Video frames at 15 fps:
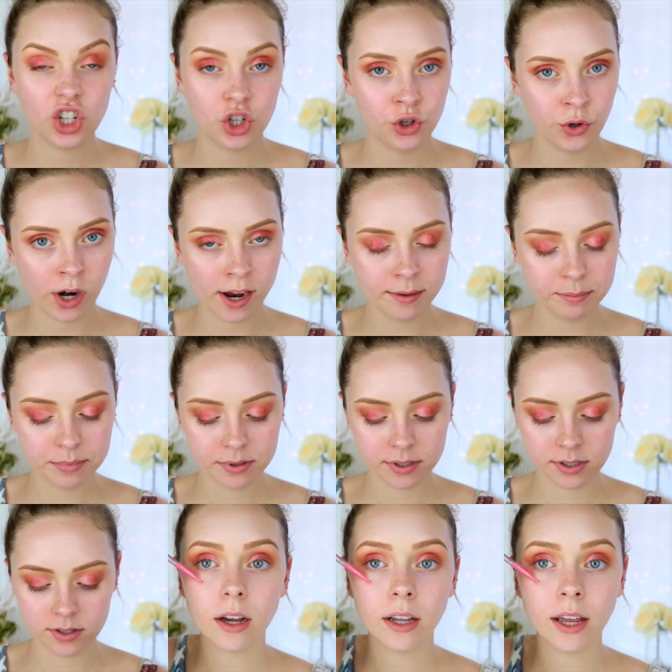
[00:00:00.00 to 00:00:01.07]

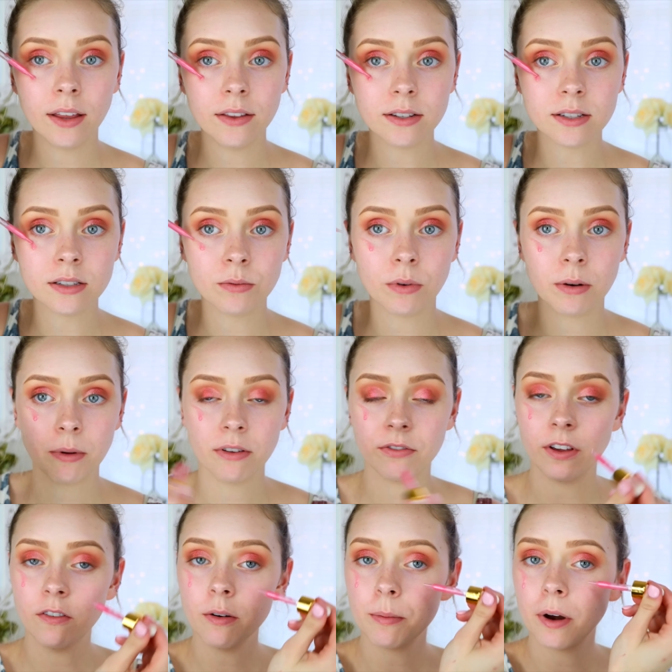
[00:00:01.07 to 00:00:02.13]
drops. Again, this is one of my
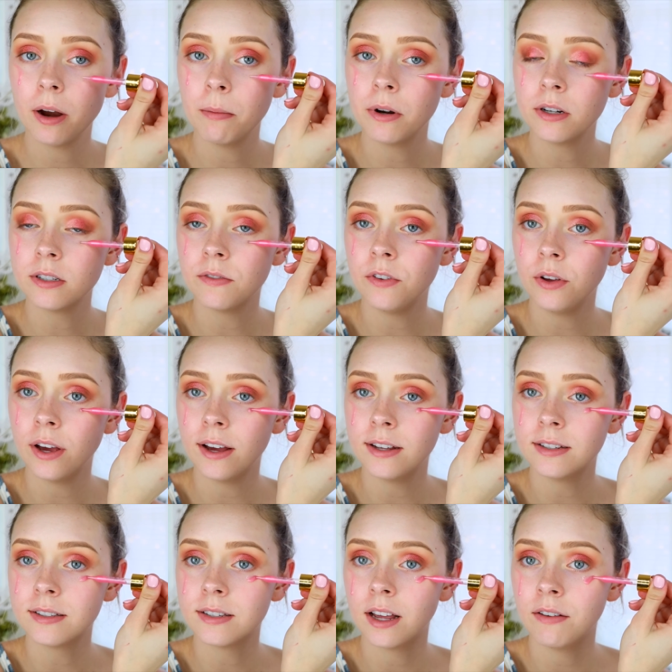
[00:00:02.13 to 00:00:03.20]
favorite primers. If you
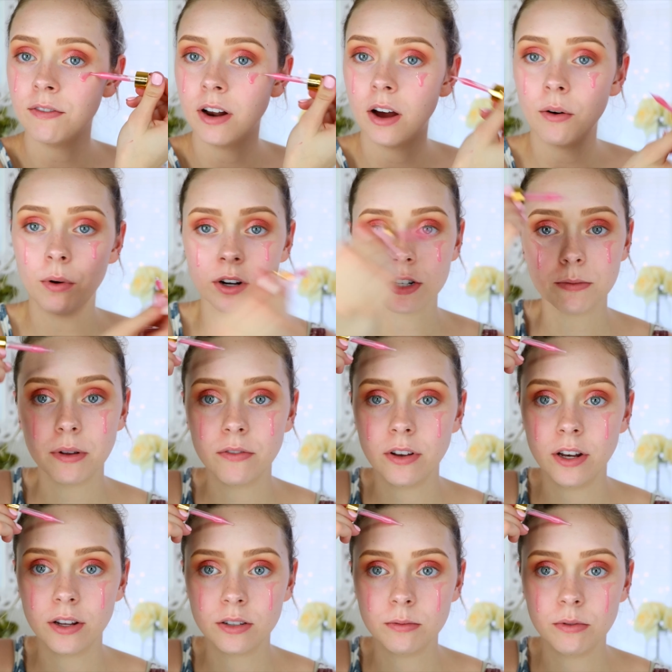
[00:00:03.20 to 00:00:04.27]
guys have not watched my
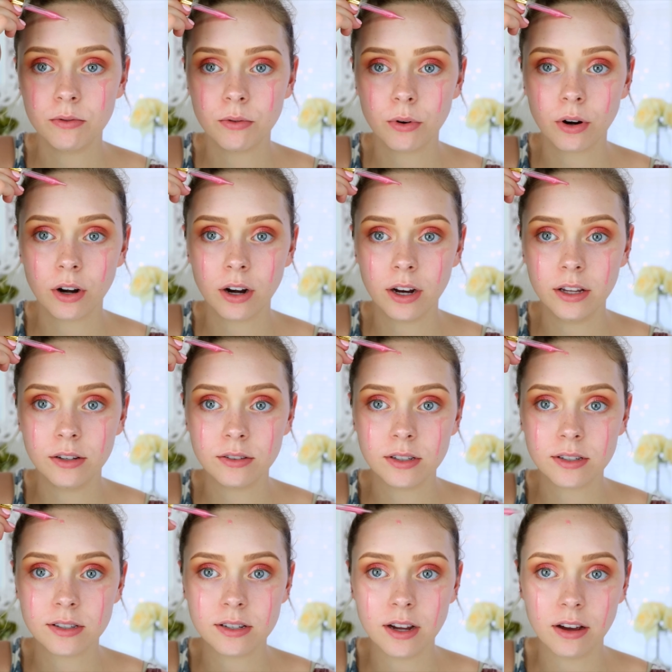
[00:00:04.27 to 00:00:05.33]
videos before, I use
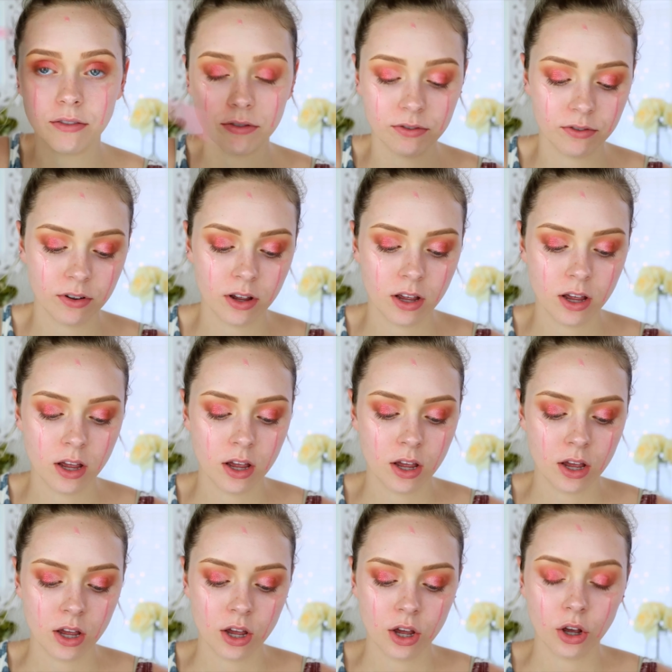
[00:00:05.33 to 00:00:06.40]
this stuff
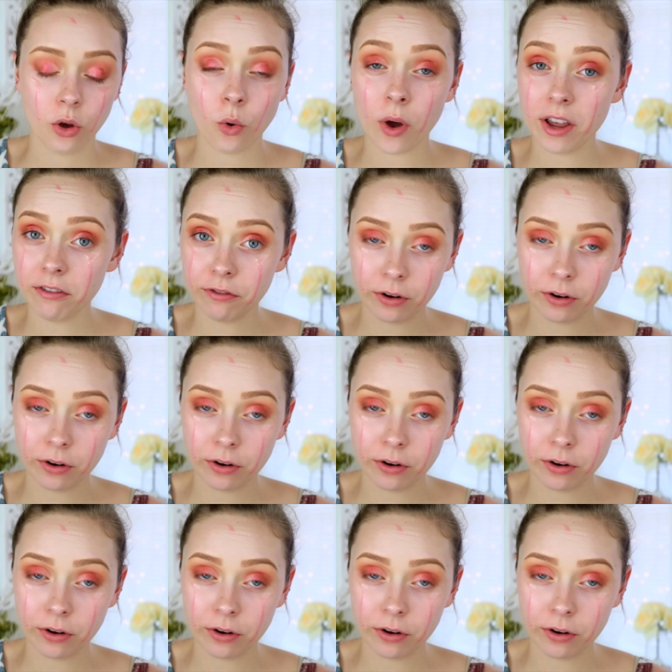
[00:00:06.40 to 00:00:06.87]
quite